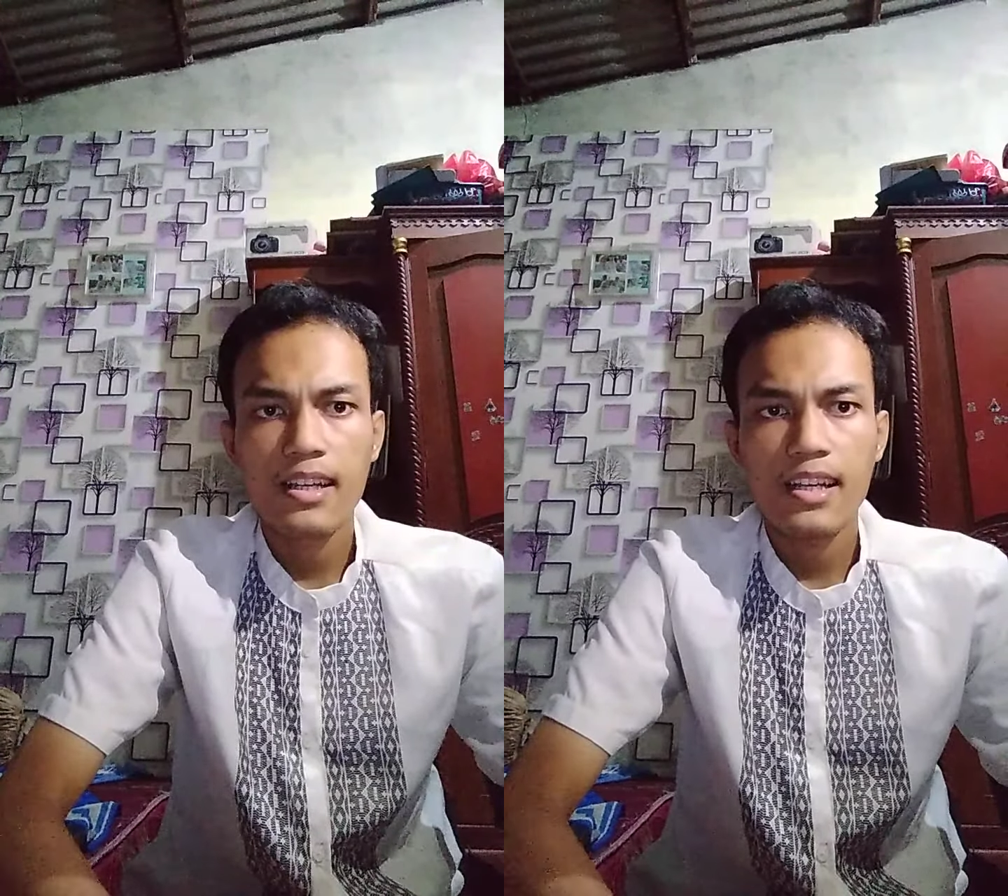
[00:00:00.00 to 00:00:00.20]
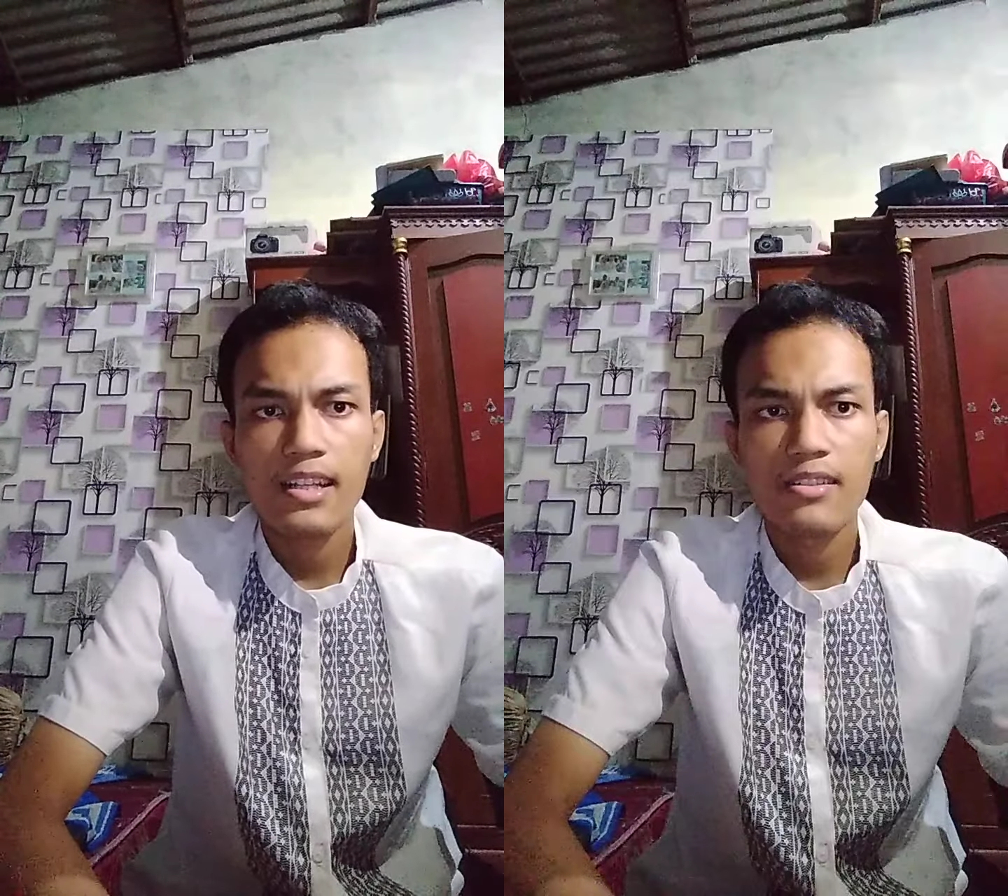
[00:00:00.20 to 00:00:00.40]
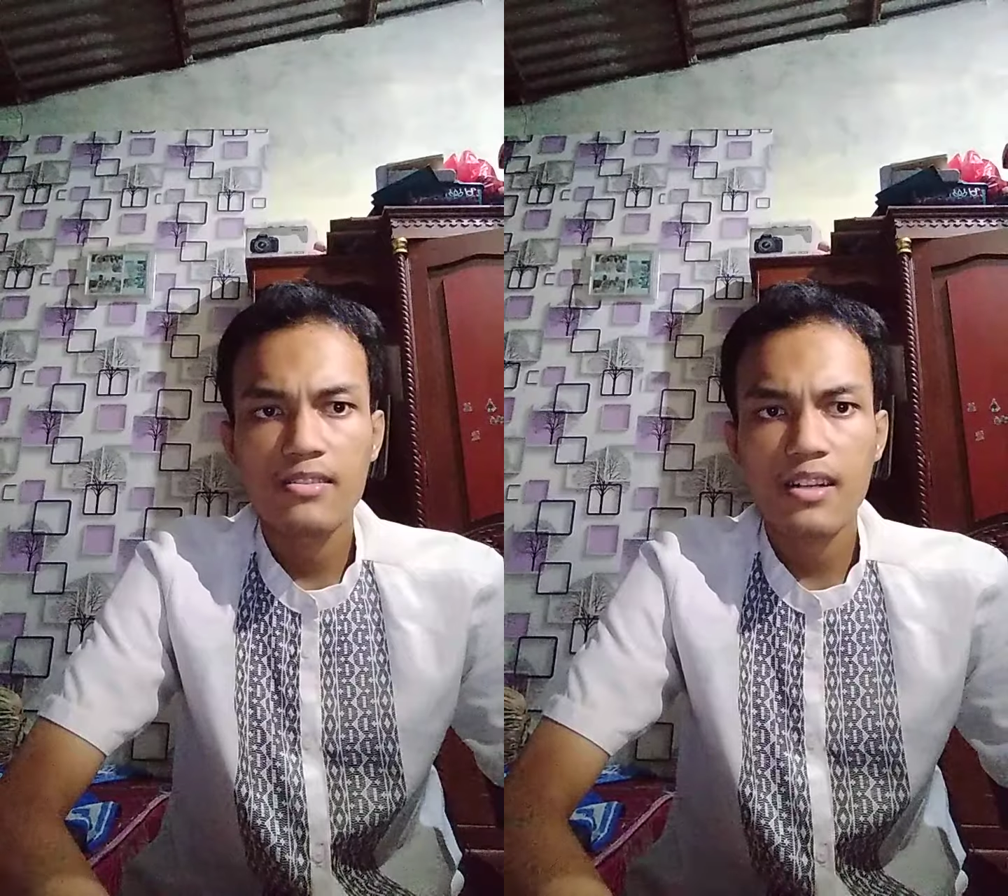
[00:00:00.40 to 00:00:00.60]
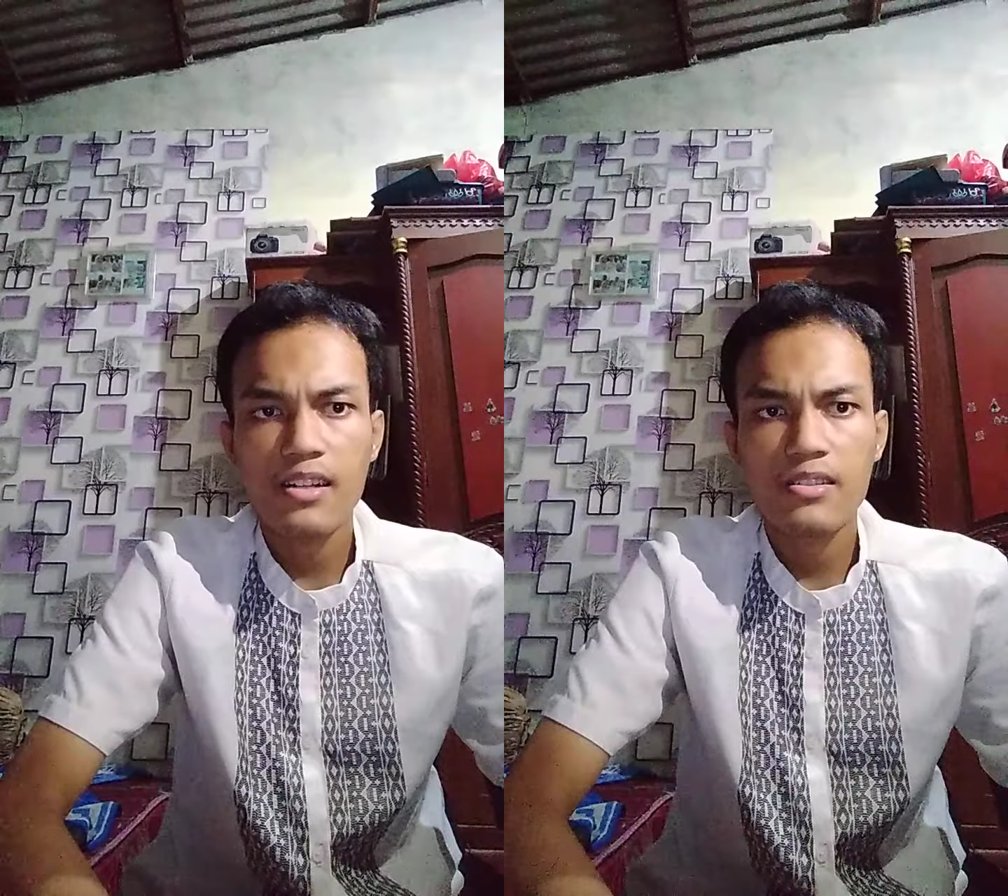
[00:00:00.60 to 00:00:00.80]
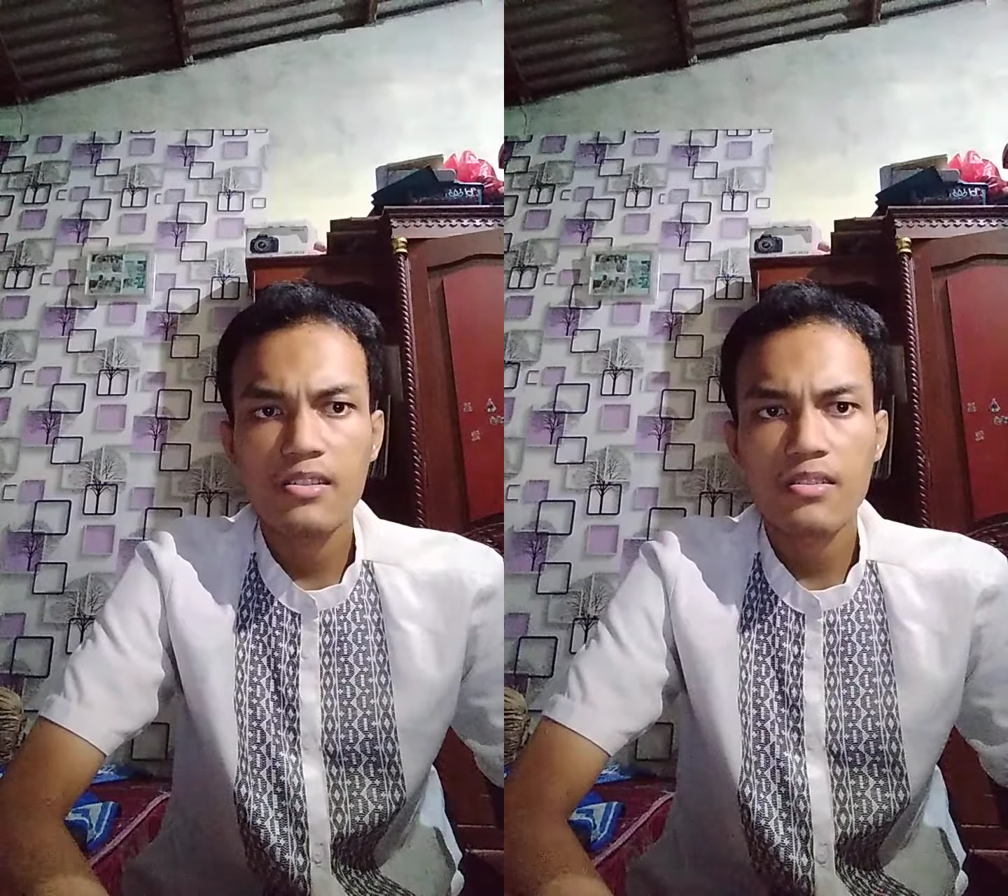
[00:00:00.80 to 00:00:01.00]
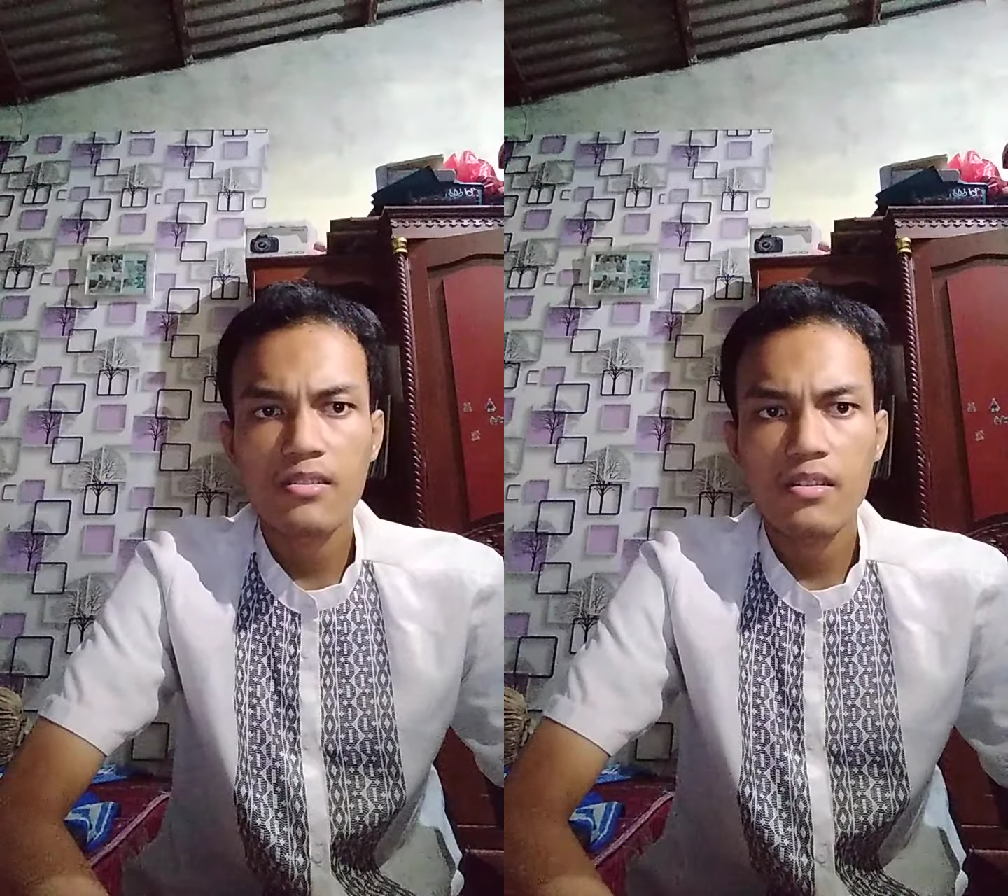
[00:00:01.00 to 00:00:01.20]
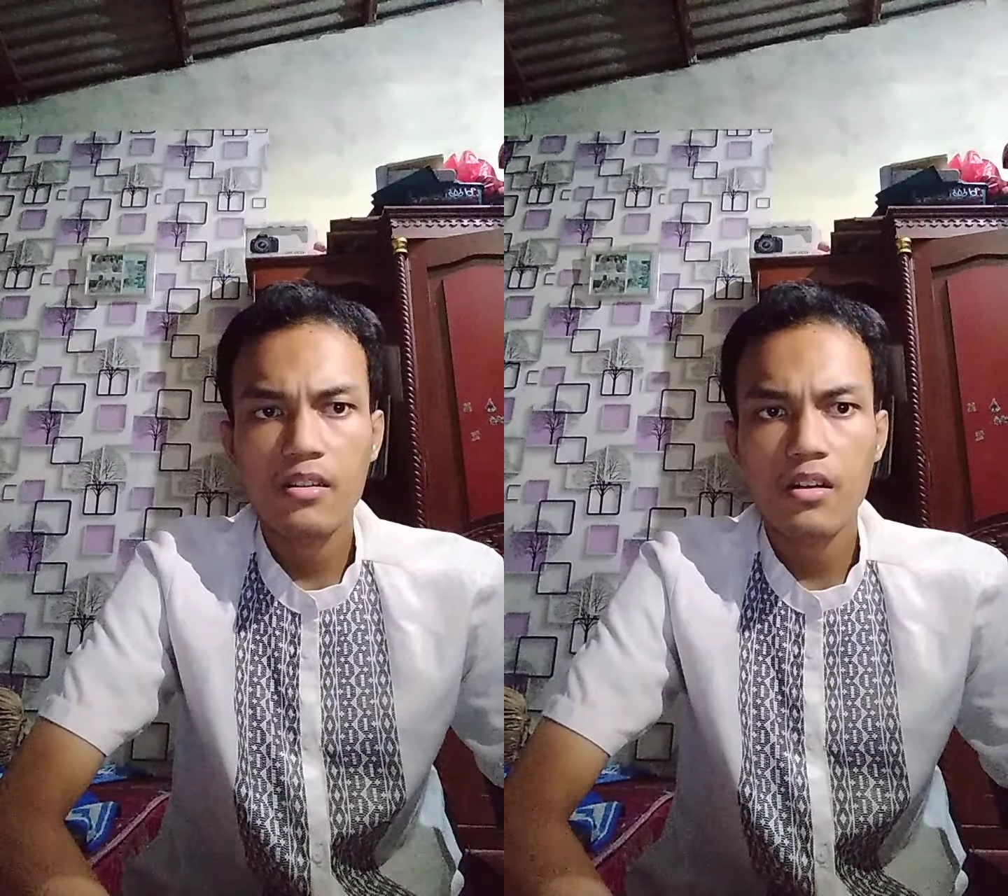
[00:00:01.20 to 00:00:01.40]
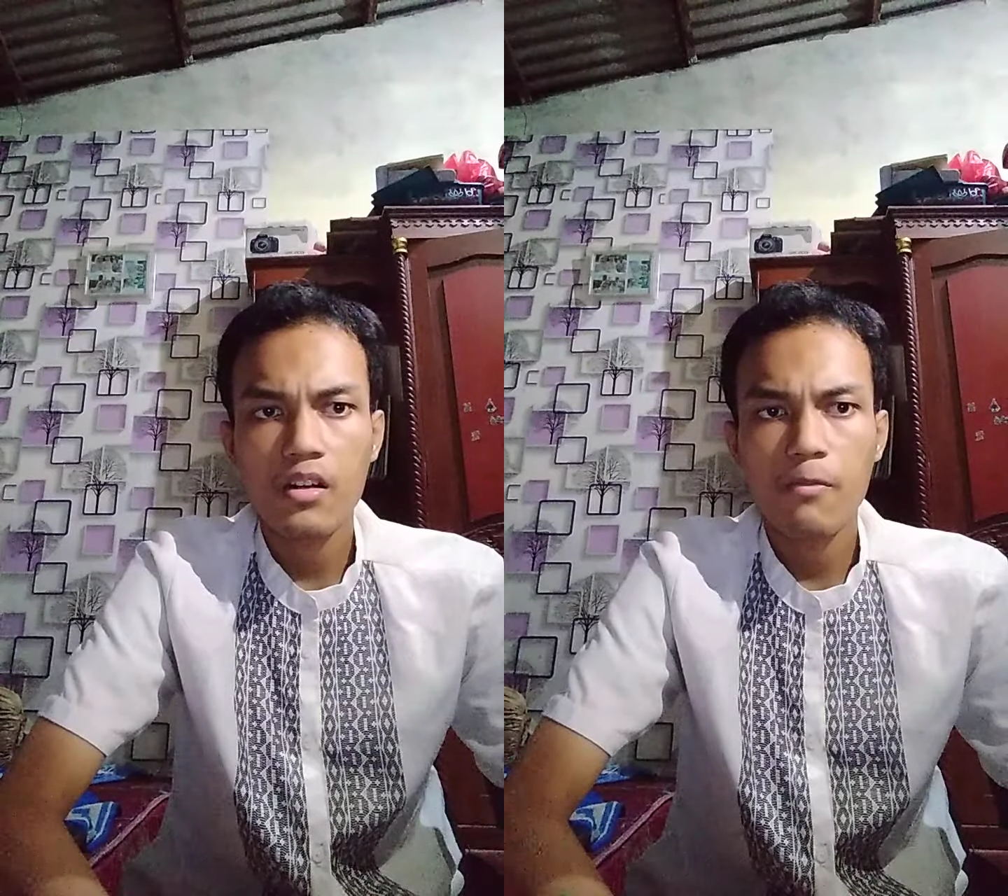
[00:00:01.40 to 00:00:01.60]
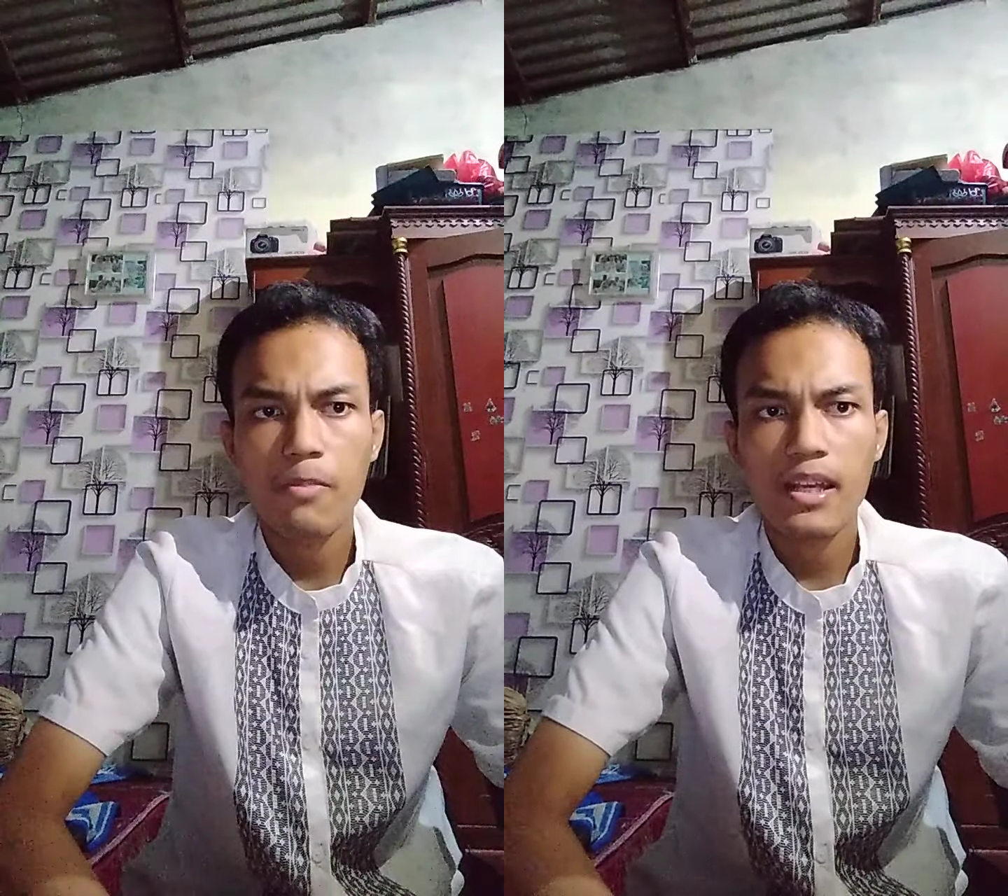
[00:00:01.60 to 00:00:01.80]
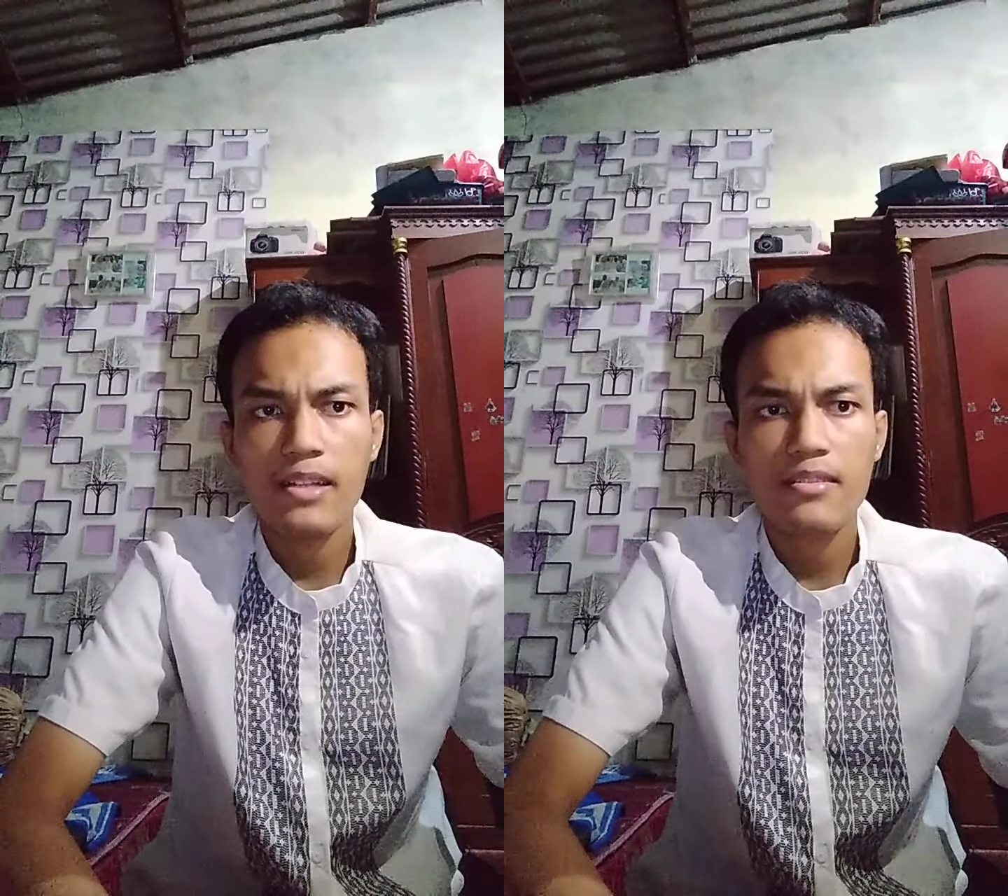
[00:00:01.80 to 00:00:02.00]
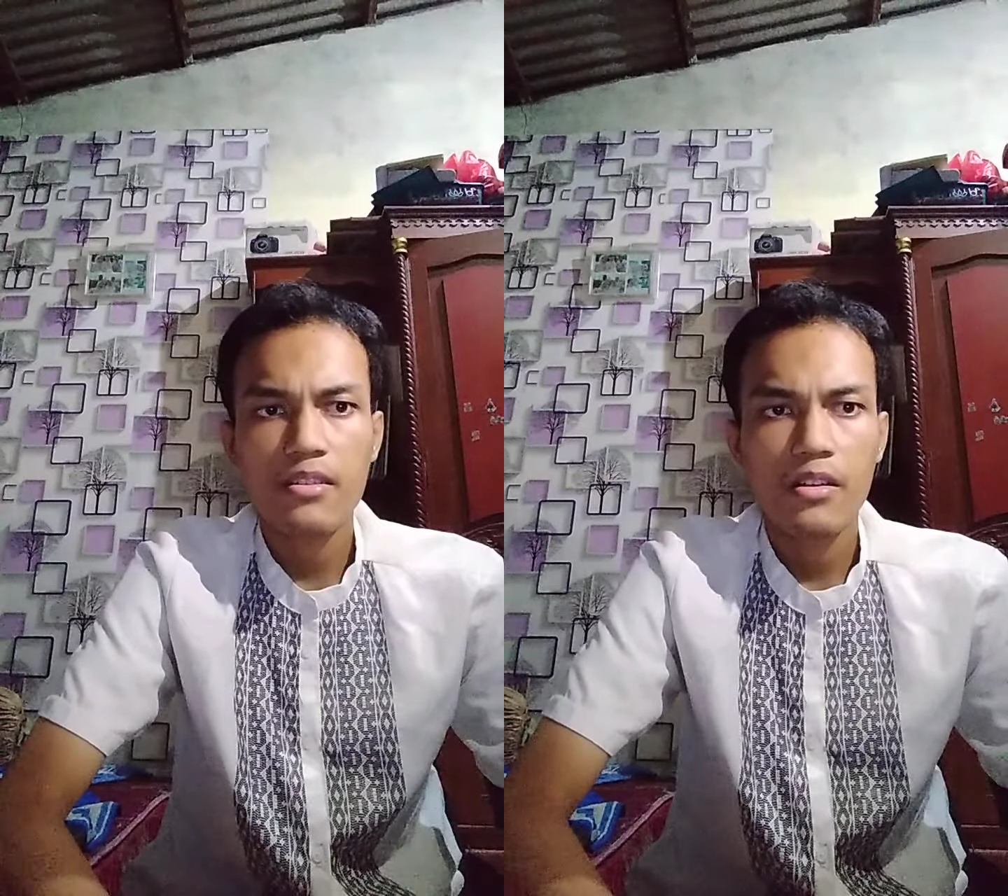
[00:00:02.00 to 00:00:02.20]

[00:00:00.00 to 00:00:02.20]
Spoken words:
and the structures of plants,